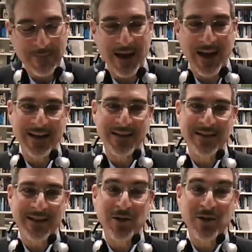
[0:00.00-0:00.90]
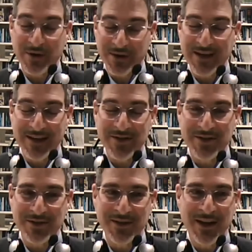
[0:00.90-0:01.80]
And the court tends
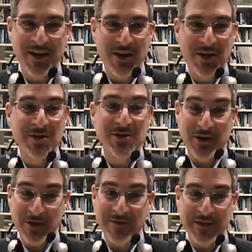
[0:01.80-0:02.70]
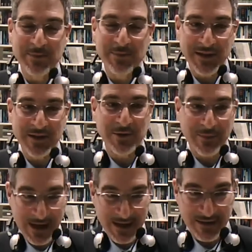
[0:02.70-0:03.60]
to serve its political
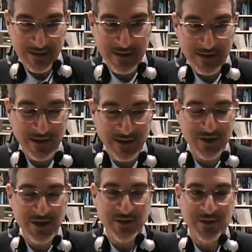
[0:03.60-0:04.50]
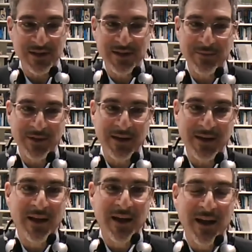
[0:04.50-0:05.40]
master, the General Assembly,
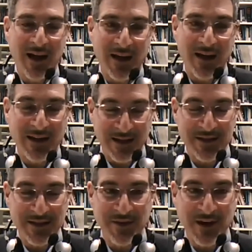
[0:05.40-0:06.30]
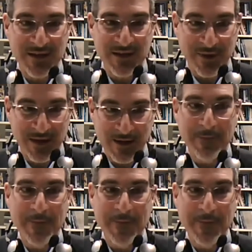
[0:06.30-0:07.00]
in its advisory